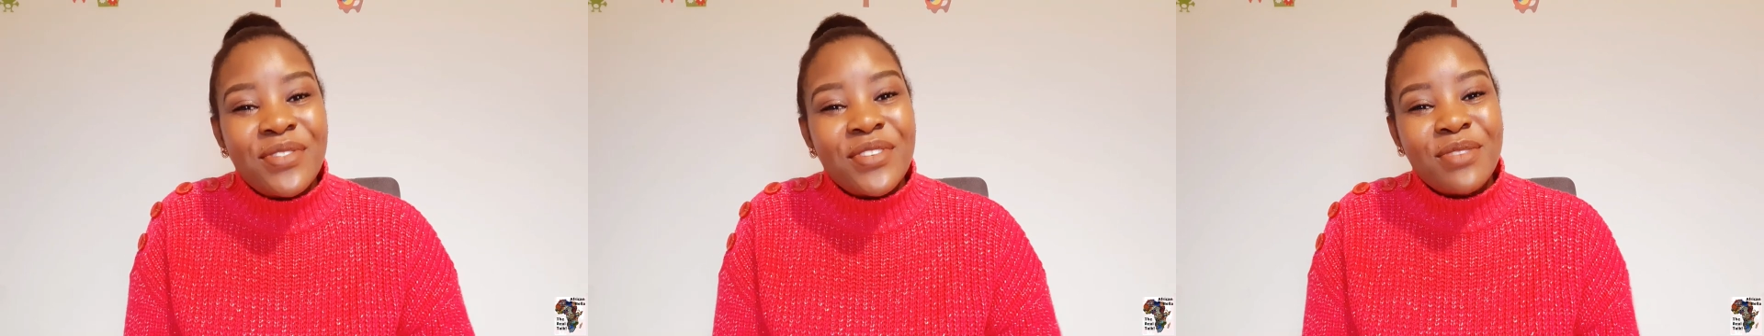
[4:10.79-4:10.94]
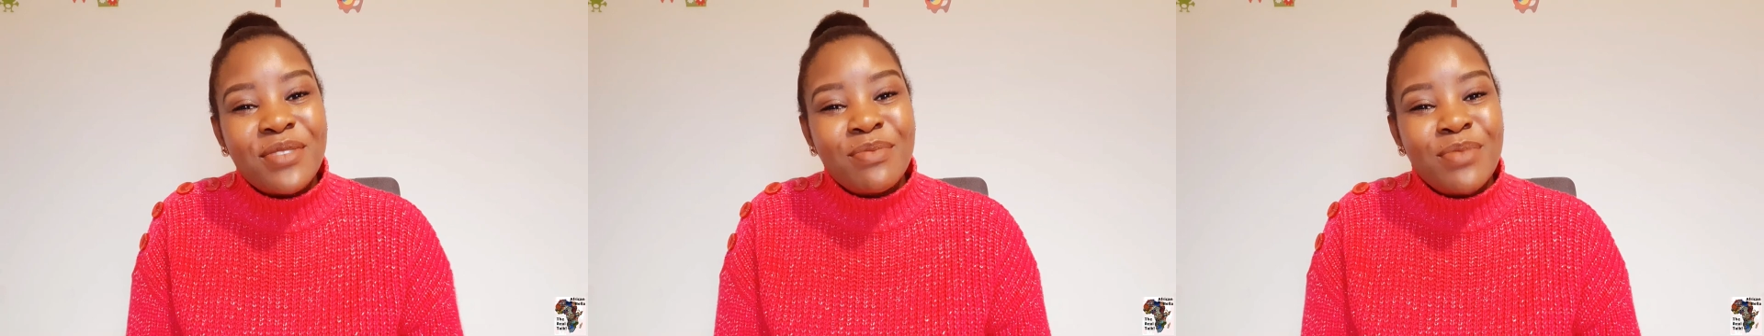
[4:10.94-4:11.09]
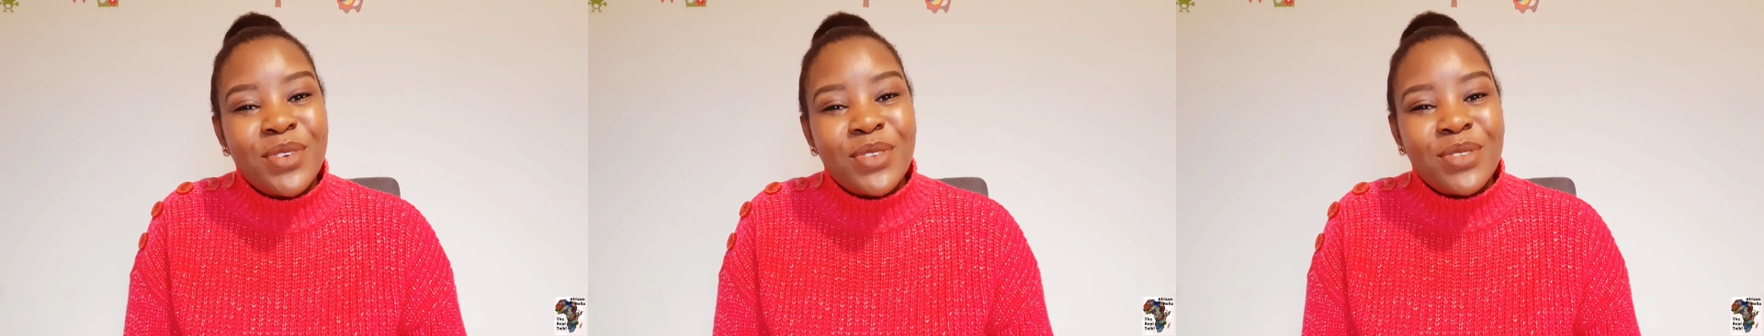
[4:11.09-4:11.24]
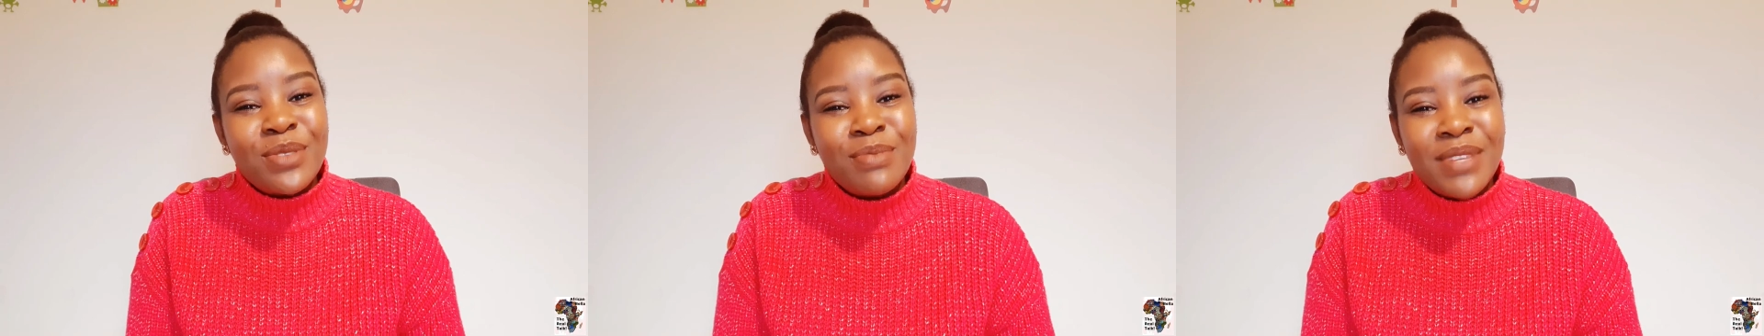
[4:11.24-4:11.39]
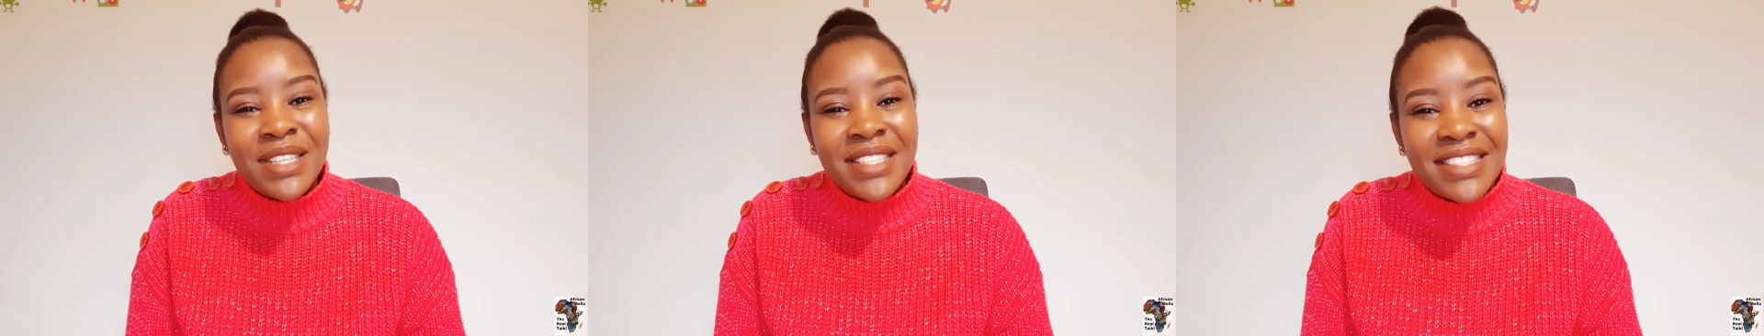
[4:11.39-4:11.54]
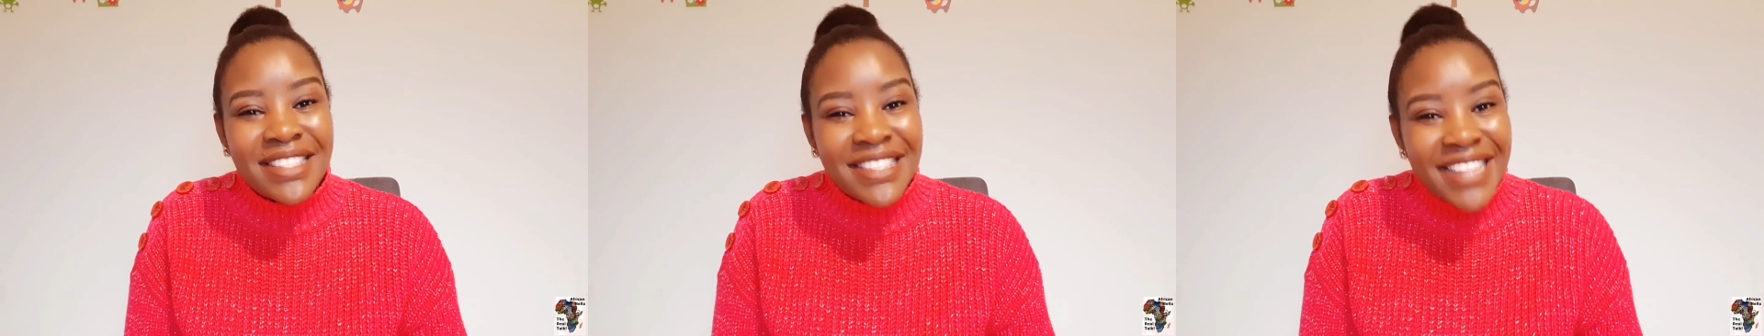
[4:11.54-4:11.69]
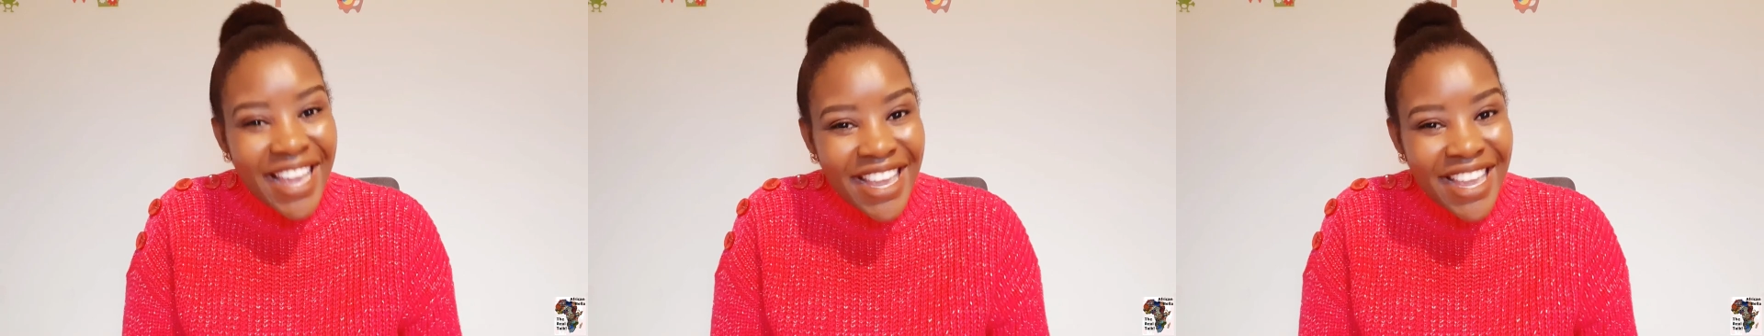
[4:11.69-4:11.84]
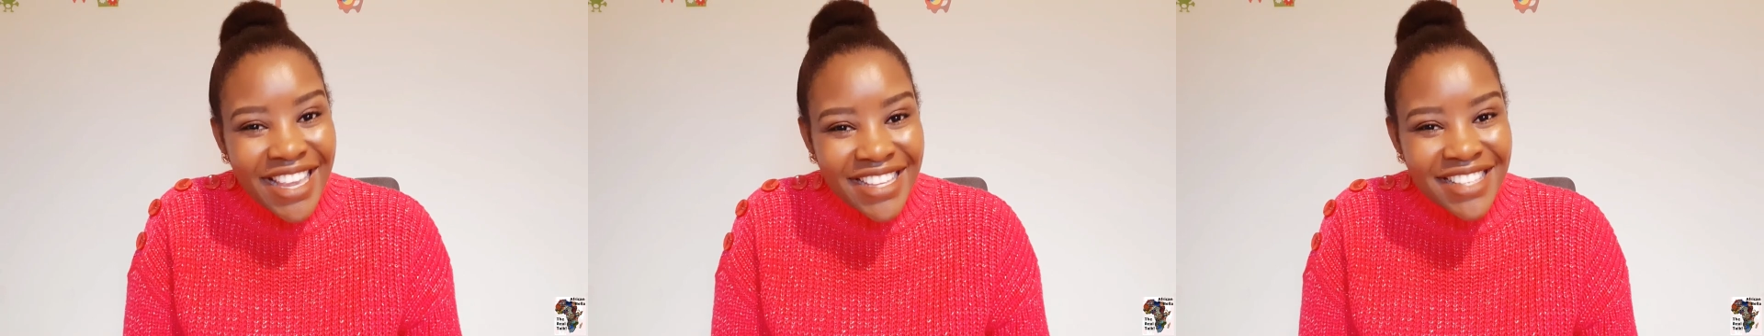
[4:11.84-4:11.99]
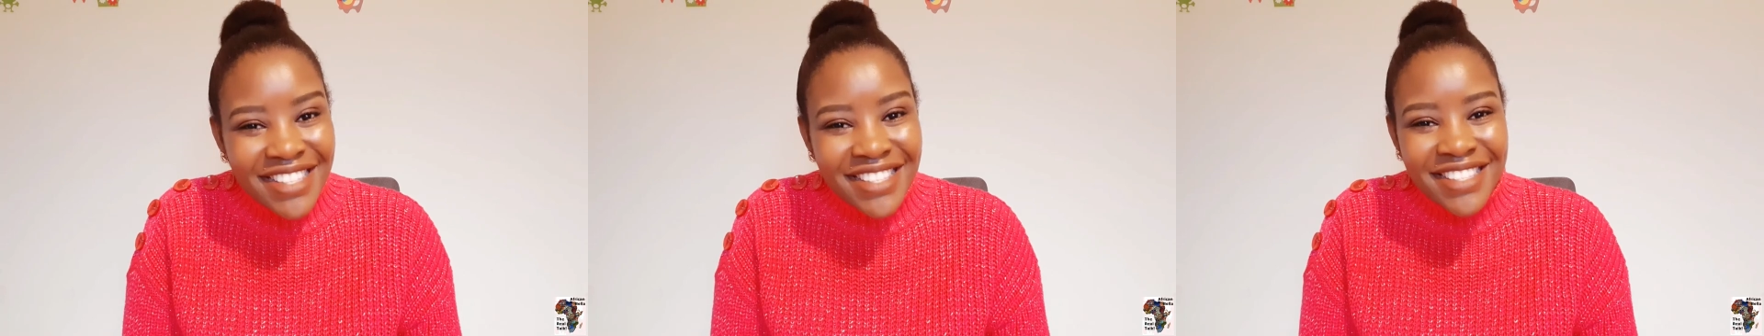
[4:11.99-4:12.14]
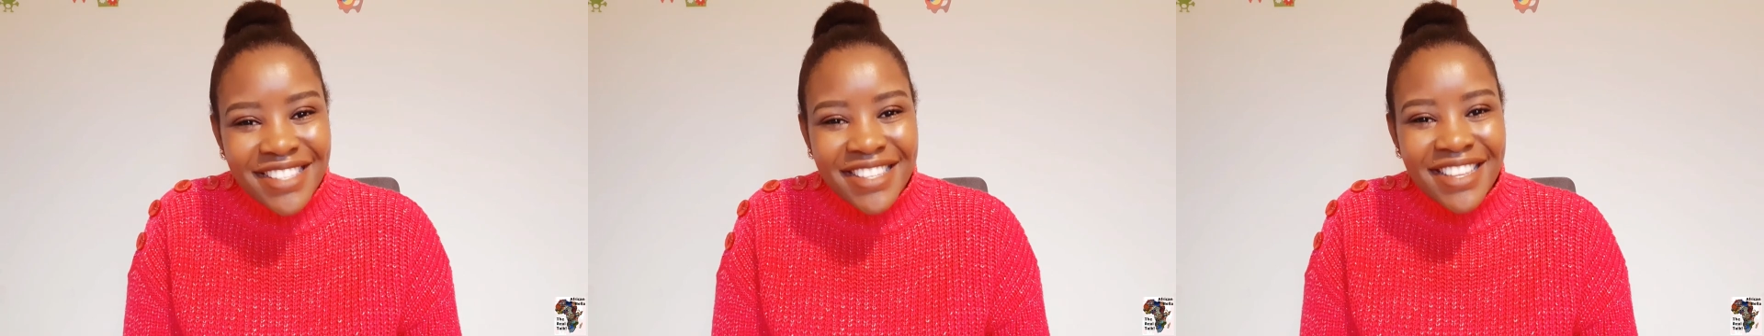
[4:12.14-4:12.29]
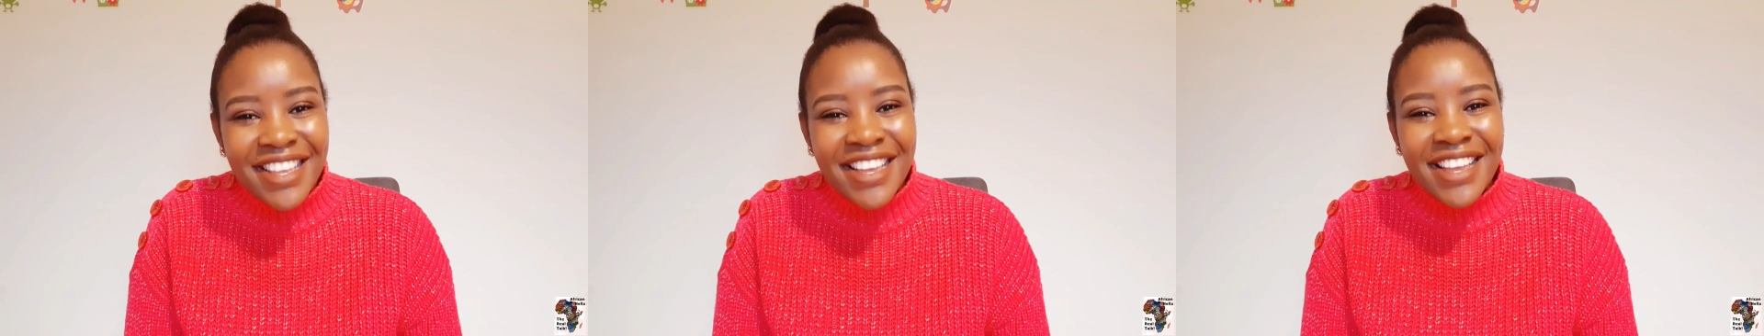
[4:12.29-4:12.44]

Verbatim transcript: from those mistakes.